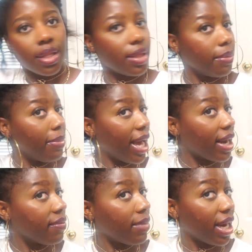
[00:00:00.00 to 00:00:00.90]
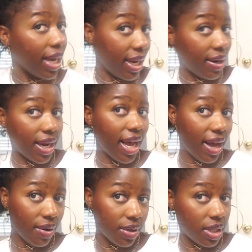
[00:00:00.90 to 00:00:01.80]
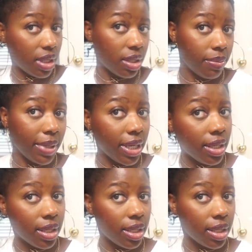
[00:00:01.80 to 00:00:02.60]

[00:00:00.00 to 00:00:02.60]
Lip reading: the back of my hair out a little bit,